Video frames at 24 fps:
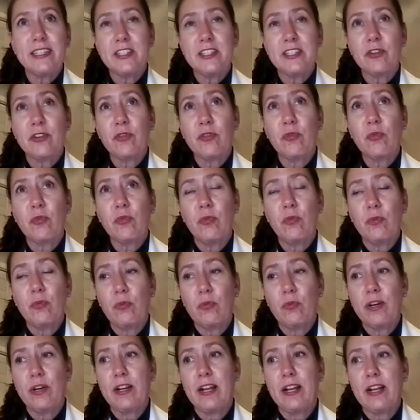So
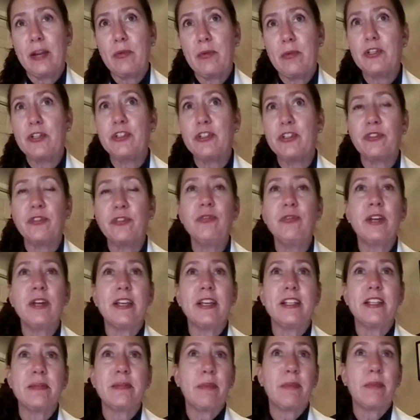what I would do
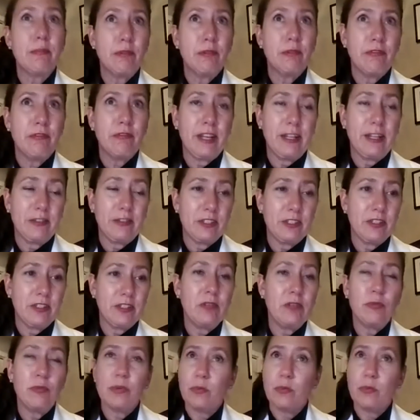as a member of
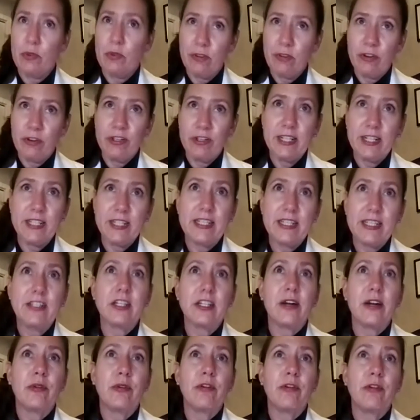council, we've already
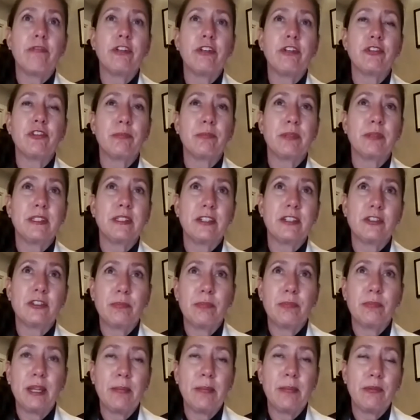sent our official
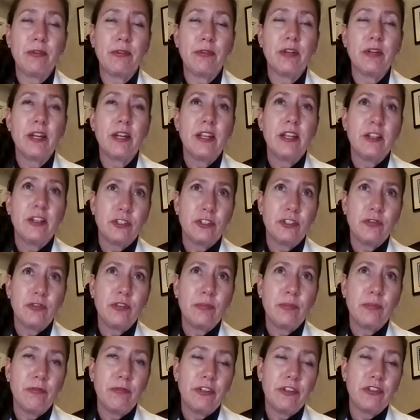position paper to
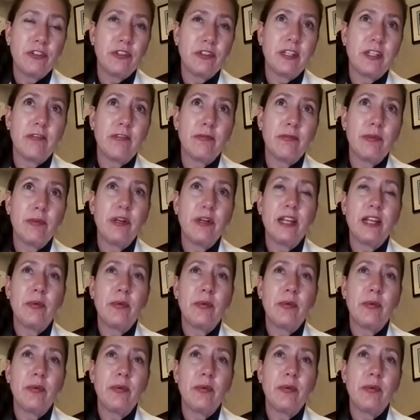the provincial government.